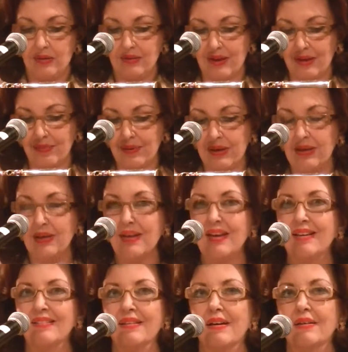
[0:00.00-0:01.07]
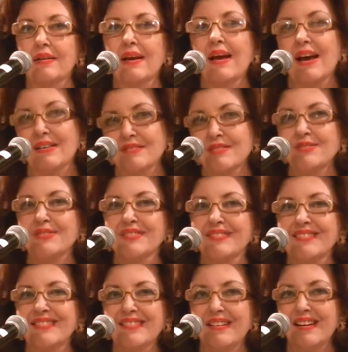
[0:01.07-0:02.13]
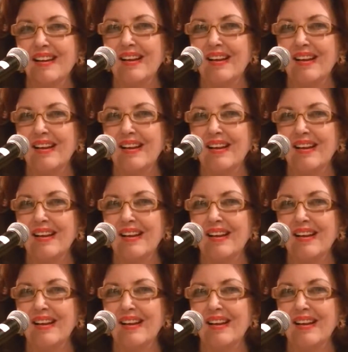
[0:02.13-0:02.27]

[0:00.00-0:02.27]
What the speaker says: Debbie and Dan Hansen.